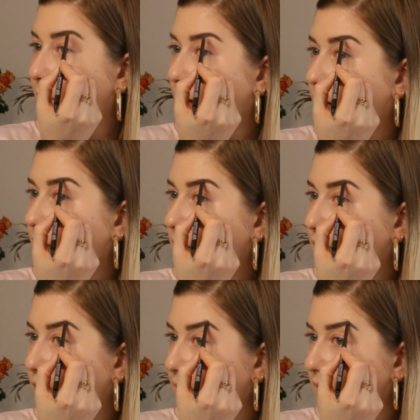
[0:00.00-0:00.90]
But
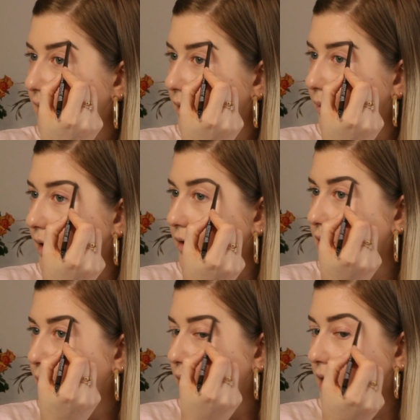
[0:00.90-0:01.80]
if we think
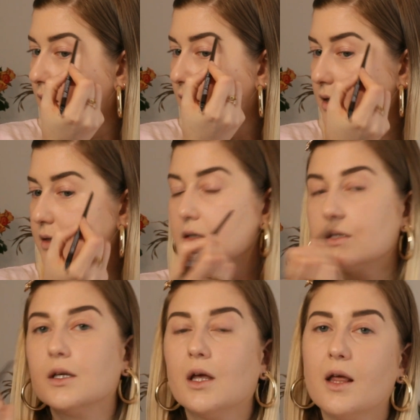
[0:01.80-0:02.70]
about the
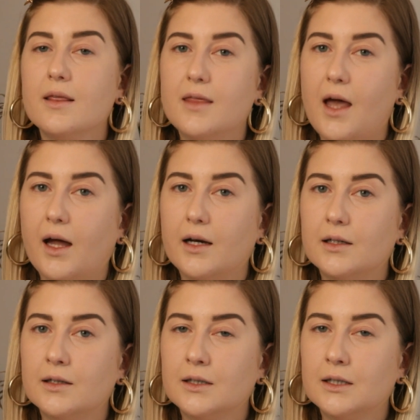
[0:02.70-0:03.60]
price,
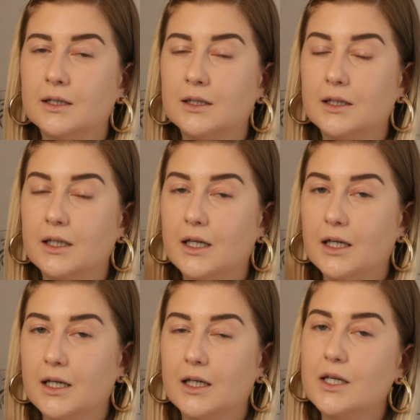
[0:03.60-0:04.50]
then
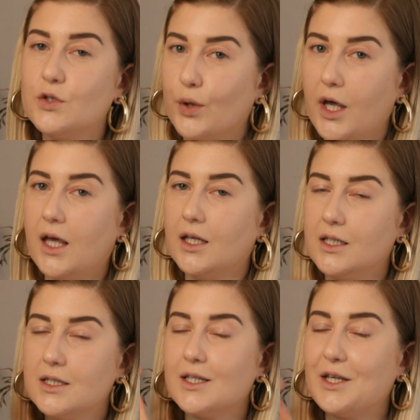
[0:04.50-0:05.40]
it's okay.
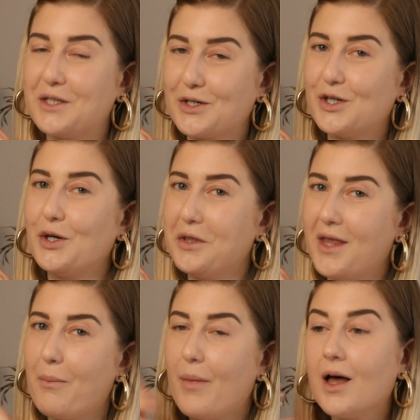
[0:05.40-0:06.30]
It's actually
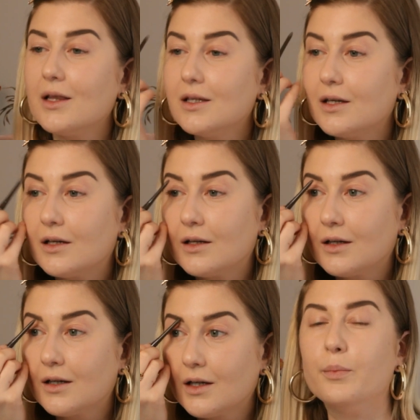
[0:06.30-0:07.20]
not that bad.
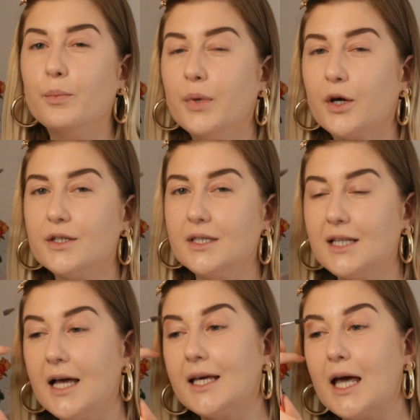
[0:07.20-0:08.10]
Because
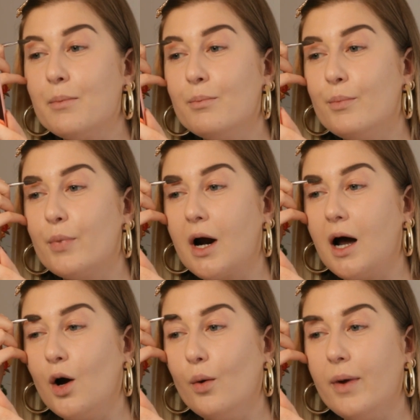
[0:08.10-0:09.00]
it's like a
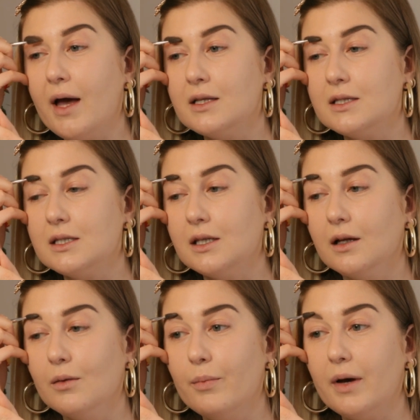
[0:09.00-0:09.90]
brow
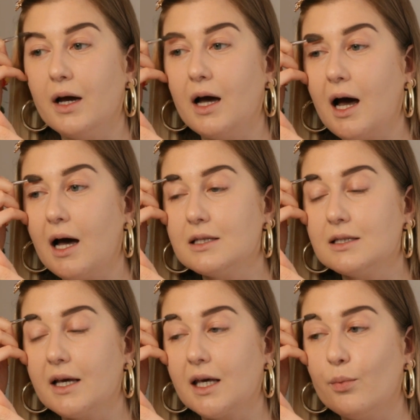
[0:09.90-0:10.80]
pencil but
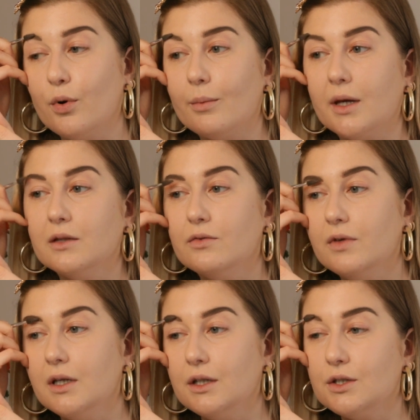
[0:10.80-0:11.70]
has like a pomade
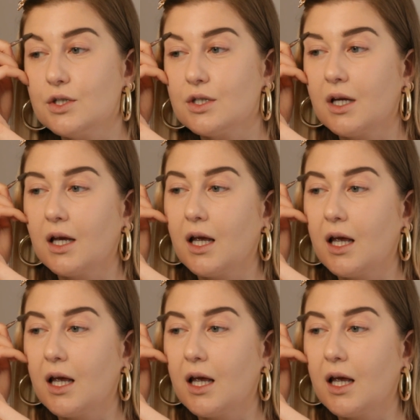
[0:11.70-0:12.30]
finish.